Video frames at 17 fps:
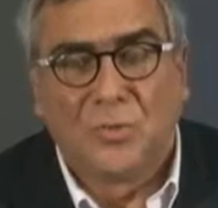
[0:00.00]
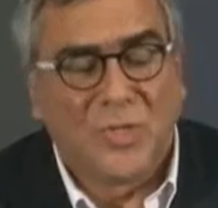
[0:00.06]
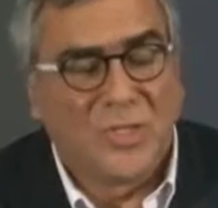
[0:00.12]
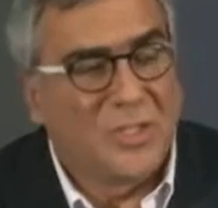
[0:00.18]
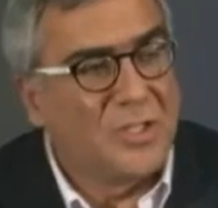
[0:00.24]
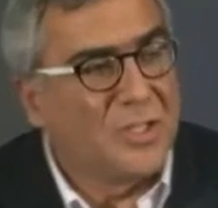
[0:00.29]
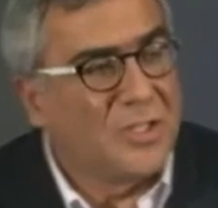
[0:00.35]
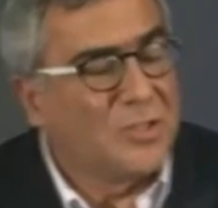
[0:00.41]

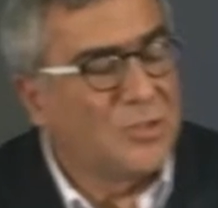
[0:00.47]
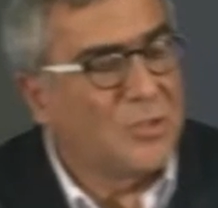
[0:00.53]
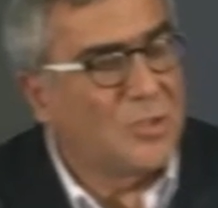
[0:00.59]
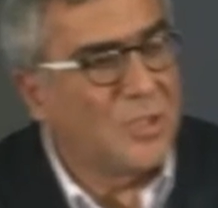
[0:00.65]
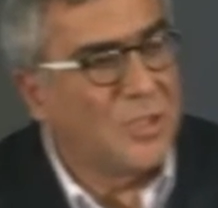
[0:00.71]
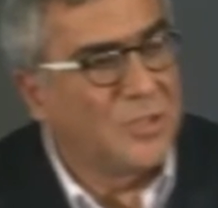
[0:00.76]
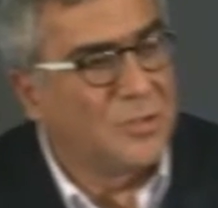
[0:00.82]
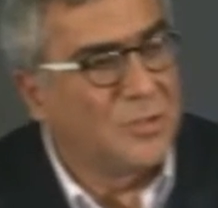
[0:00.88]
within a
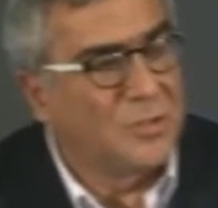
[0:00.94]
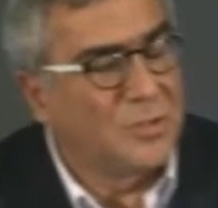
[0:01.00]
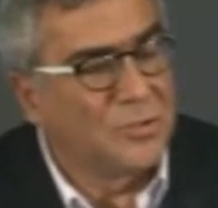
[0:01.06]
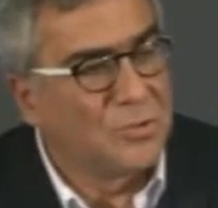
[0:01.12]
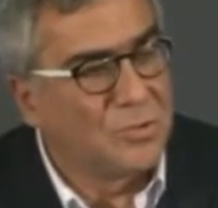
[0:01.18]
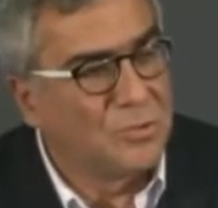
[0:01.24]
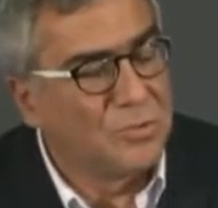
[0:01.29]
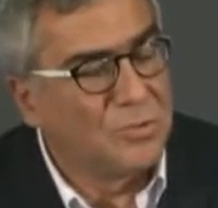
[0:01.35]

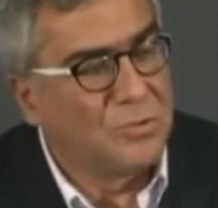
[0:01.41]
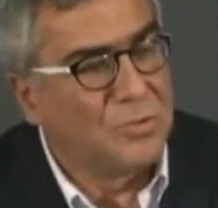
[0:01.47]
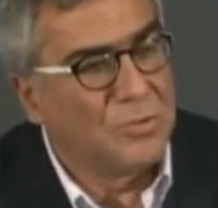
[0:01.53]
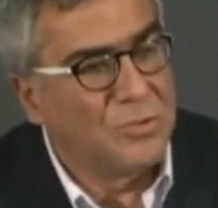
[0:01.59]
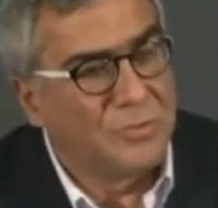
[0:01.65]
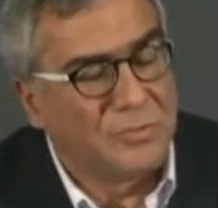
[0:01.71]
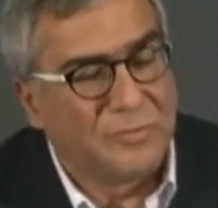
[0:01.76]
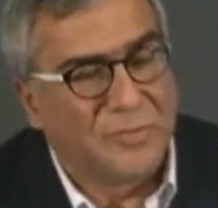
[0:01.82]
trial,
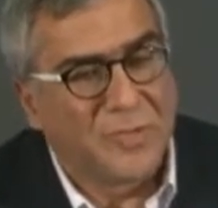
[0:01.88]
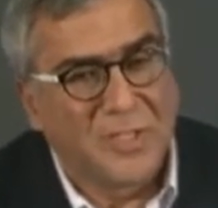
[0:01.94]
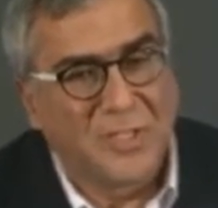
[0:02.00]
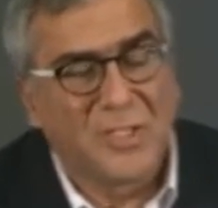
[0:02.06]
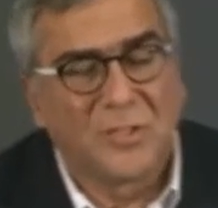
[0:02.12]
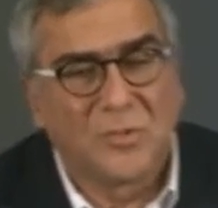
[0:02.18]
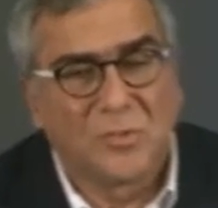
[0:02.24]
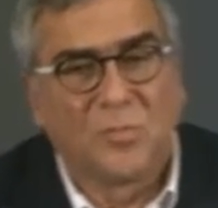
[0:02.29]
to
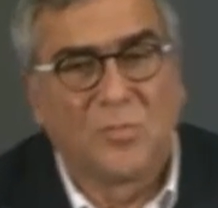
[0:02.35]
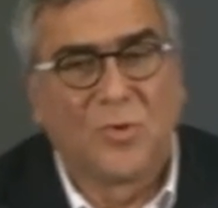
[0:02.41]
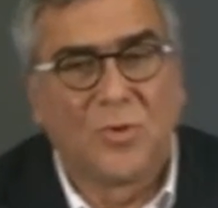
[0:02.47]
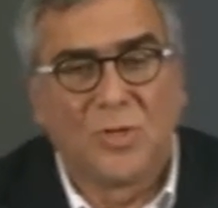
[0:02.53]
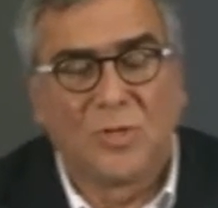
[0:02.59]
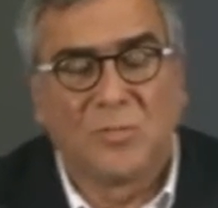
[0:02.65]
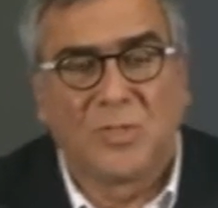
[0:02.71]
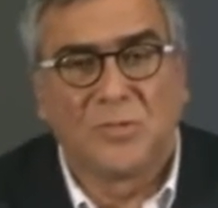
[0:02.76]
find out
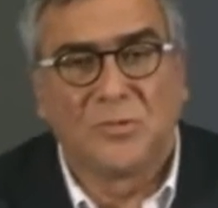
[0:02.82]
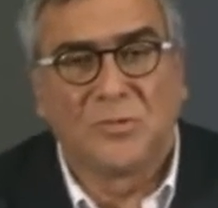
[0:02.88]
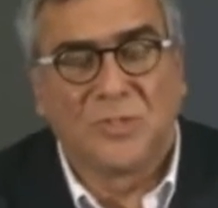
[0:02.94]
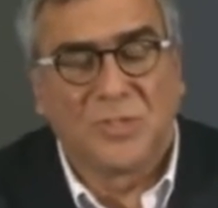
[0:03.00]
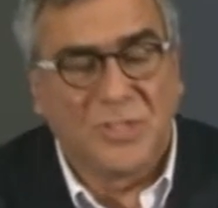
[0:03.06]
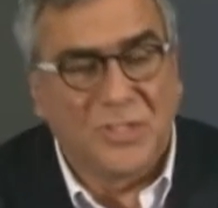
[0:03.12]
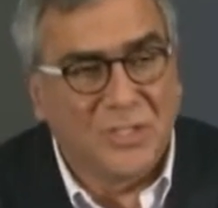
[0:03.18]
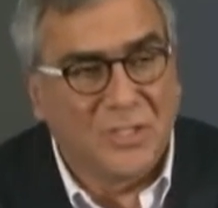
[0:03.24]
more about
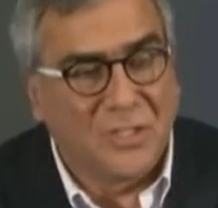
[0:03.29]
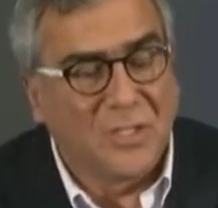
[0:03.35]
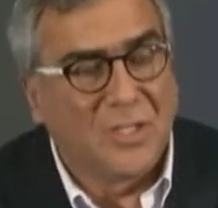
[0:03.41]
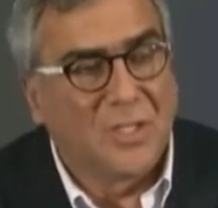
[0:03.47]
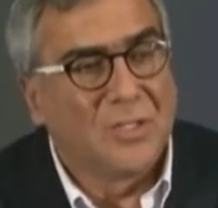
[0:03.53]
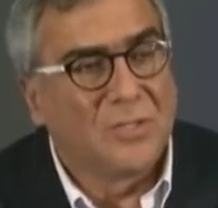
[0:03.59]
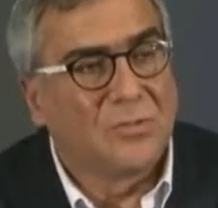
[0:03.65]
the gene,